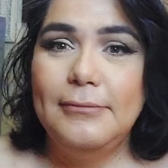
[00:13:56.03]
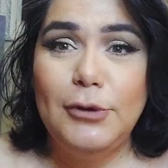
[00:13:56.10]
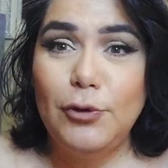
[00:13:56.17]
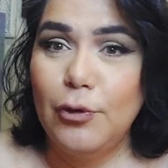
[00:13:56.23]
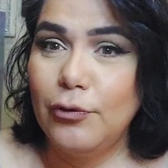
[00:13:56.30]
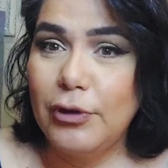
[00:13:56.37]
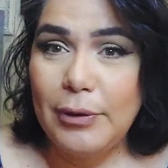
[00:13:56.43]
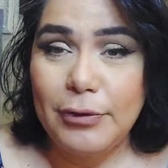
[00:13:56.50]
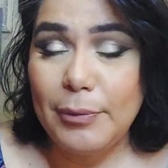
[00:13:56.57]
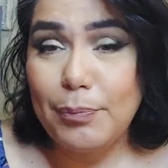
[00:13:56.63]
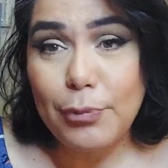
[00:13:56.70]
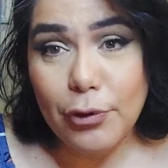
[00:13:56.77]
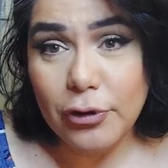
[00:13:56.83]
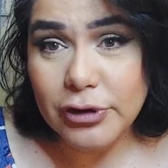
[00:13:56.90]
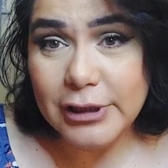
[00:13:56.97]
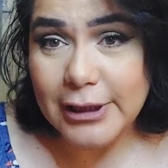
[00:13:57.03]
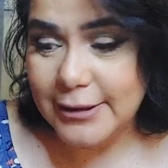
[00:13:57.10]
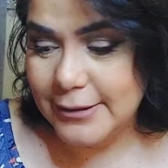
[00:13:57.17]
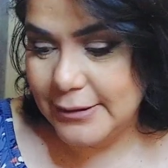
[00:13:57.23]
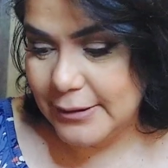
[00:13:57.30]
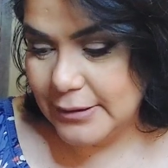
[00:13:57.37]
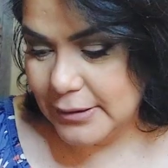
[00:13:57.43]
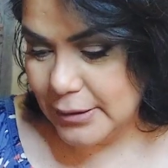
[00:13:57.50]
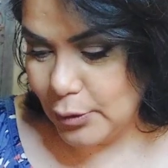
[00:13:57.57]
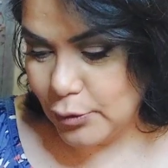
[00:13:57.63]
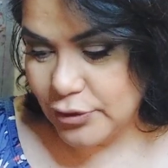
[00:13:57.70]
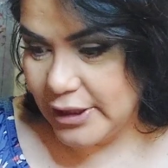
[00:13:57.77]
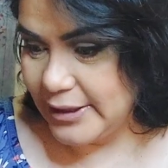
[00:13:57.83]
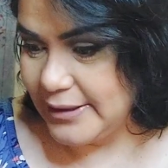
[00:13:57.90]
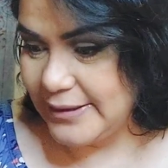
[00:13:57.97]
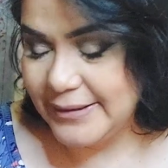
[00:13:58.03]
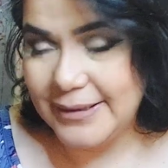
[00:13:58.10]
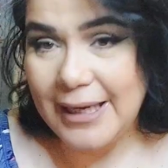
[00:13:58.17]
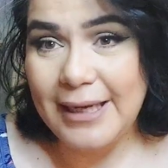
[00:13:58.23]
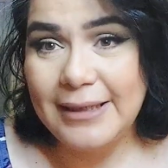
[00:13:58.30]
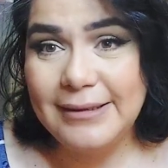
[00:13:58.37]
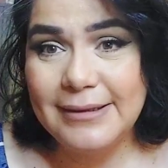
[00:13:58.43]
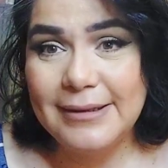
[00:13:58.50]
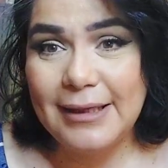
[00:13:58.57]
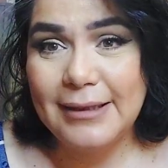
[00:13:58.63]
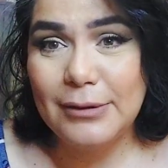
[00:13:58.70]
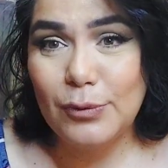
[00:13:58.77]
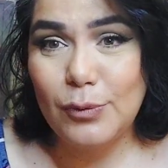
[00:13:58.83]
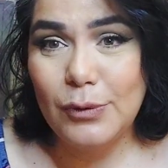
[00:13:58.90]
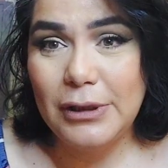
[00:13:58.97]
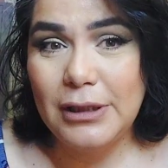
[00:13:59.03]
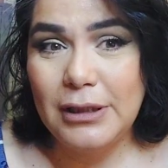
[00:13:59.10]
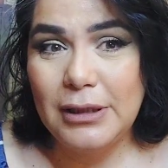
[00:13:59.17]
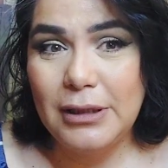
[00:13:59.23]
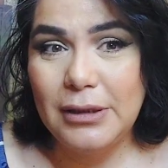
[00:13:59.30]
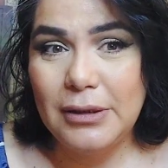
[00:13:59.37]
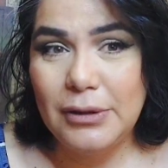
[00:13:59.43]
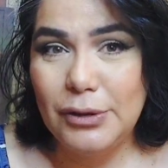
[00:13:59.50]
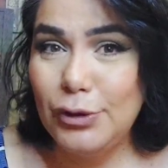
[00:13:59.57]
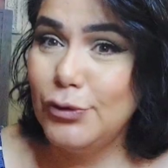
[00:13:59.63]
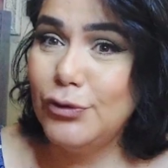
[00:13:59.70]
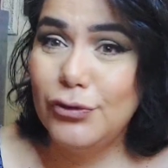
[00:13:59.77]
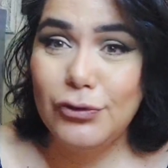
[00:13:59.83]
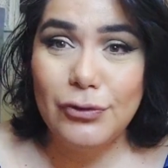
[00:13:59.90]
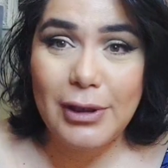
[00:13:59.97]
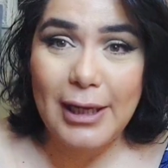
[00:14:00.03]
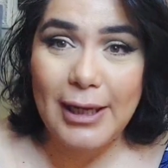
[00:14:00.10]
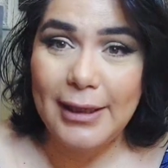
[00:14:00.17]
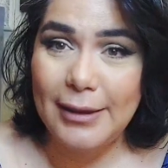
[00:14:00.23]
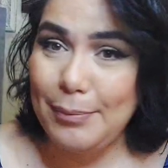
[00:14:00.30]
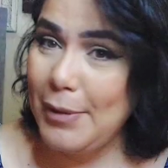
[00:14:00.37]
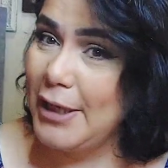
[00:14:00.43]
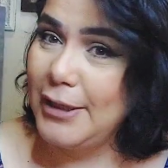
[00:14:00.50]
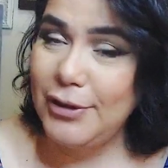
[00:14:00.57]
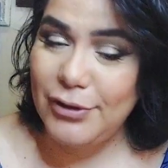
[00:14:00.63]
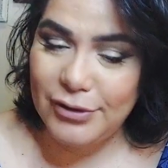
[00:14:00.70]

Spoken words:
you know, the projects or the designs that we used to like many